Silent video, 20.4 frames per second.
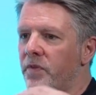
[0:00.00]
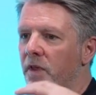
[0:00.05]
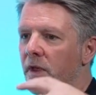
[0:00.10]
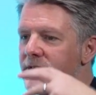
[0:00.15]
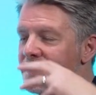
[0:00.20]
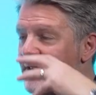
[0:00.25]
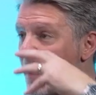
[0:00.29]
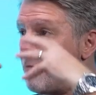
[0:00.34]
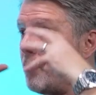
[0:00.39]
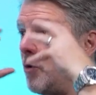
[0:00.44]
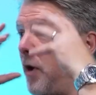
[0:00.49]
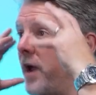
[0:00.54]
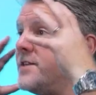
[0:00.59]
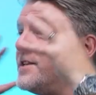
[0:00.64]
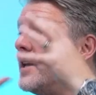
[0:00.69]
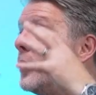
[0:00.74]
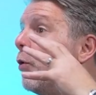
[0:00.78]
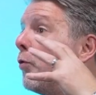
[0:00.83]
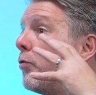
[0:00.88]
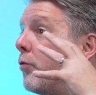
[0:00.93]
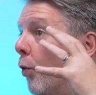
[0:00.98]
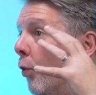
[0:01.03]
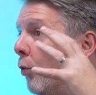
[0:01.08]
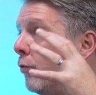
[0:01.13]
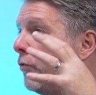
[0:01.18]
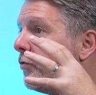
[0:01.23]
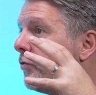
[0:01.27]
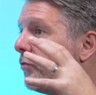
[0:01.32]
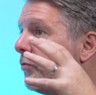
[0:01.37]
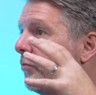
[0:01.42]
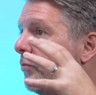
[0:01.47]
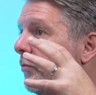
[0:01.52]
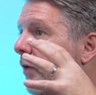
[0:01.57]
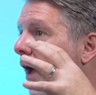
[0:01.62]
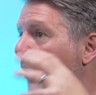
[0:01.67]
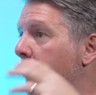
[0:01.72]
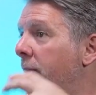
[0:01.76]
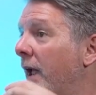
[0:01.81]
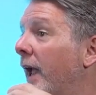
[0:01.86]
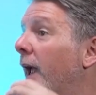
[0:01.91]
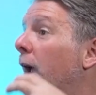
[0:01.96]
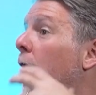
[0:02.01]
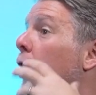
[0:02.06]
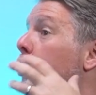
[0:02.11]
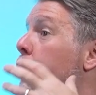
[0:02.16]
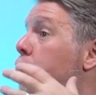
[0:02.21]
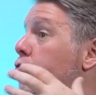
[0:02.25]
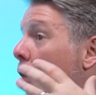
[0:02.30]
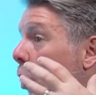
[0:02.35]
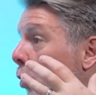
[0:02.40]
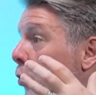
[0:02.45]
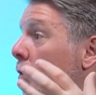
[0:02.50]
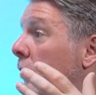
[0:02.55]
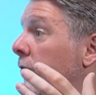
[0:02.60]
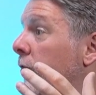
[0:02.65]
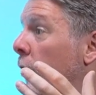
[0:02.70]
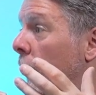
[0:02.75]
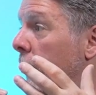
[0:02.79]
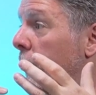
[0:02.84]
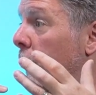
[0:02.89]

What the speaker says: separating your thoughts and being in control of your